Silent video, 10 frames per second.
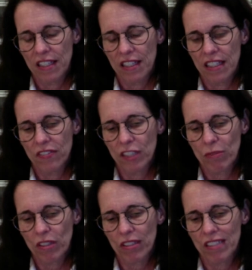if
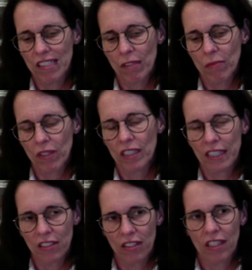someone calls 911 and they
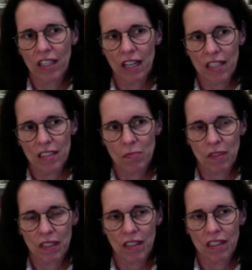go to the
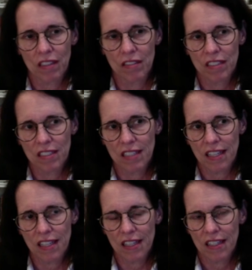hospital,
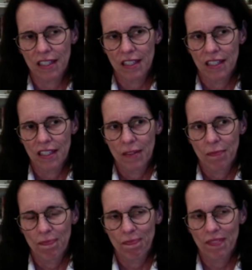
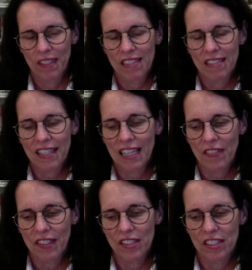it's like
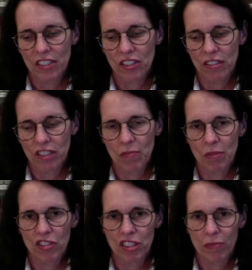having a seizure. It's
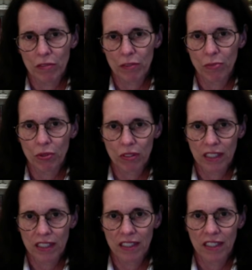supposed to be
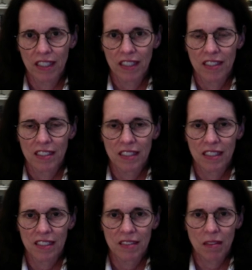reported
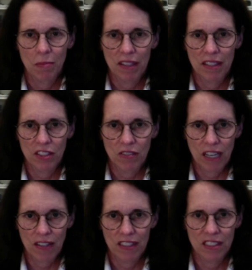about the
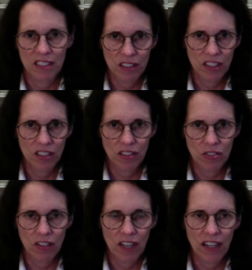drive so that you don't
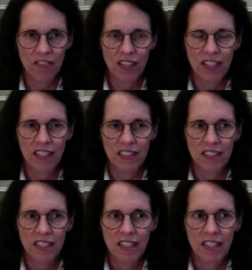drive. And
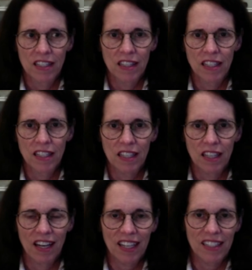then
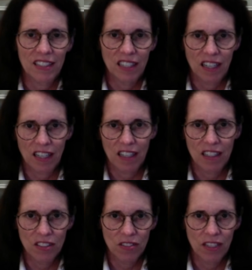I can
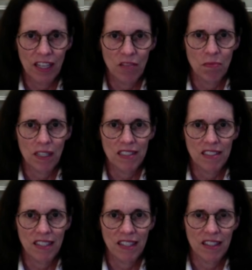undo that by
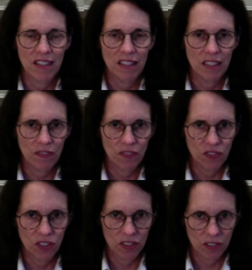saying, if
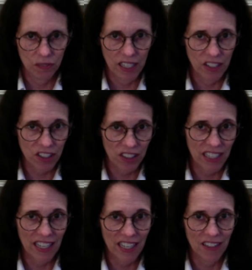you're actually
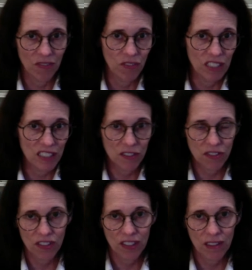had a reason
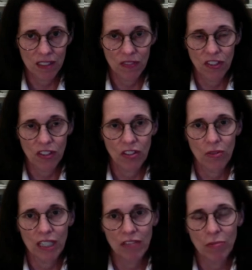for the severe low,
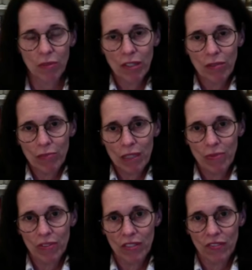whatever, but we don't want people
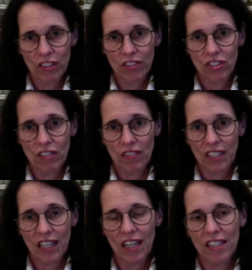with severe lows
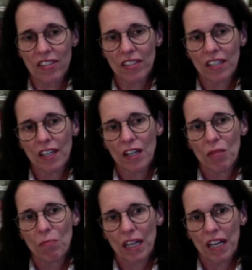driving either.
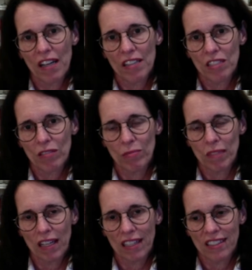But I also am
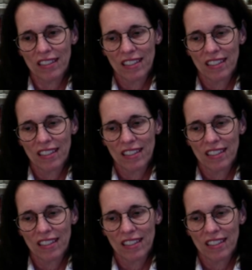not